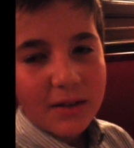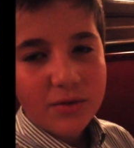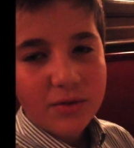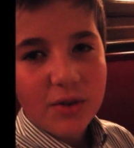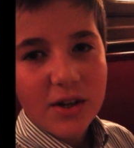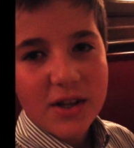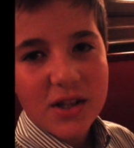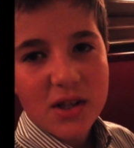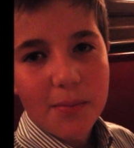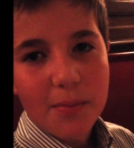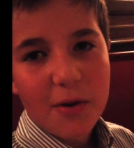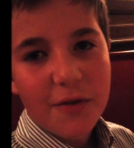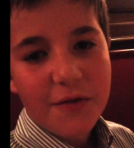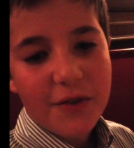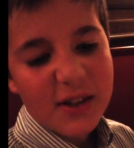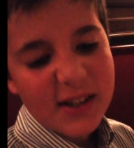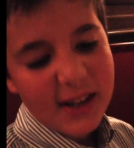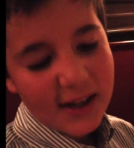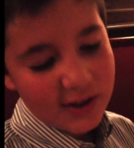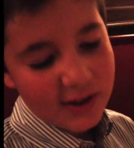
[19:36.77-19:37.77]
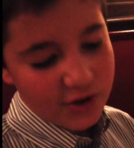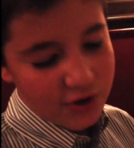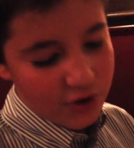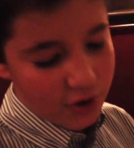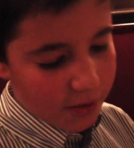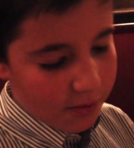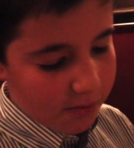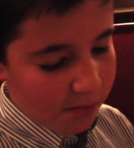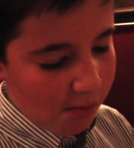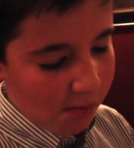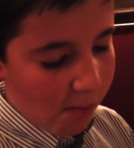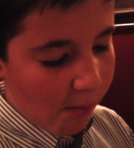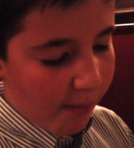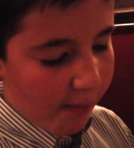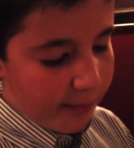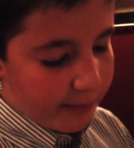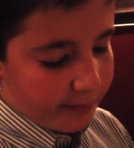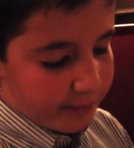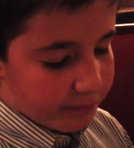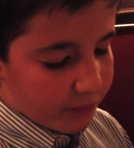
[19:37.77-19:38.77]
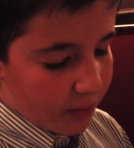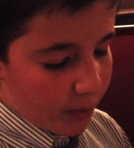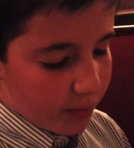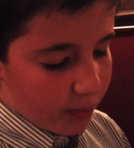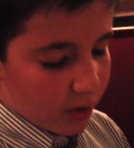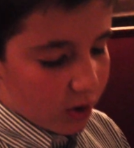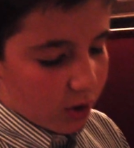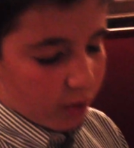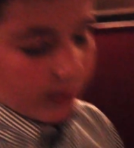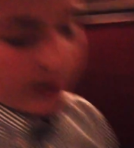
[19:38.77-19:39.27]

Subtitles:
It's the perfect texture. The